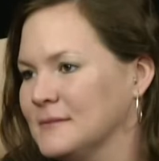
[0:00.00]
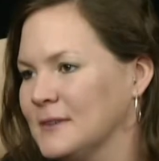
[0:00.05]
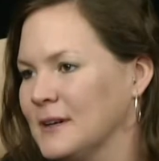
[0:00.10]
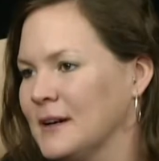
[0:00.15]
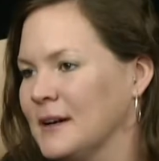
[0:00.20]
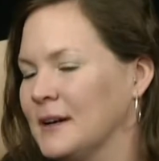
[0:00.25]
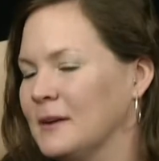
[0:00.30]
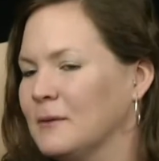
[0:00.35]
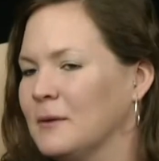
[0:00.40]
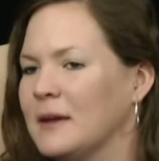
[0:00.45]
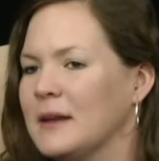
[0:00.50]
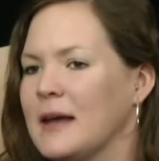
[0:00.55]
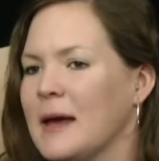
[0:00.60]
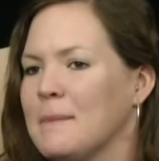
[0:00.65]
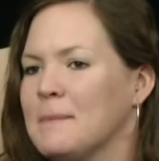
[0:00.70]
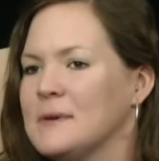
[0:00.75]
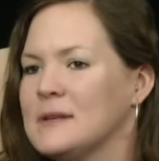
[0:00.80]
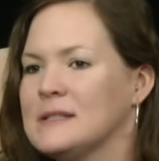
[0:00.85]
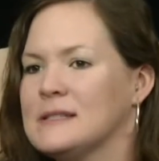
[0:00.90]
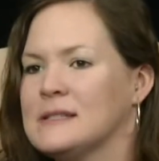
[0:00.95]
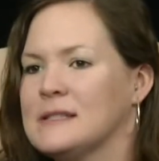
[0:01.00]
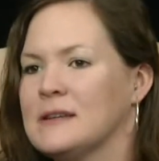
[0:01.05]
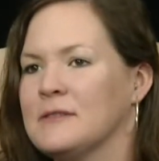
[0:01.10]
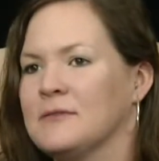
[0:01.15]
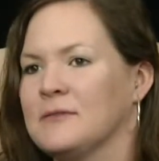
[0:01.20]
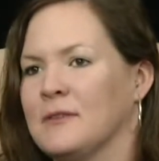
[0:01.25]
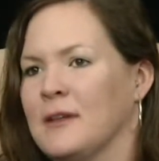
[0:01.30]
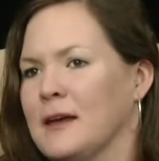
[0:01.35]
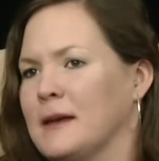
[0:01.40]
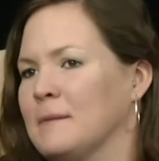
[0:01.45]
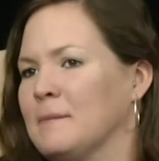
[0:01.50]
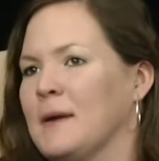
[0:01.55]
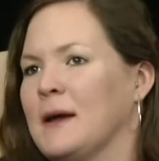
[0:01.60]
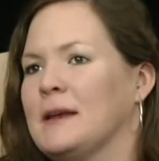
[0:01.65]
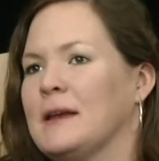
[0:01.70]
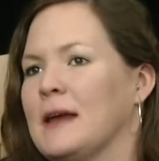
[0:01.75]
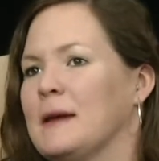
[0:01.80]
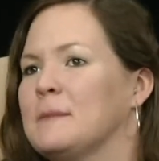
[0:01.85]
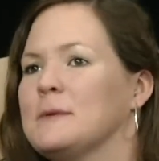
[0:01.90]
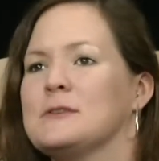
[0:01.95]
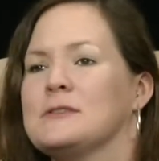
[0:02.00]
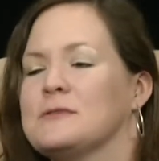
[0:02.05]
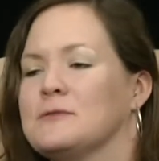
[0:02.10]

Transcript: Right. What happens if, like, my neighbor's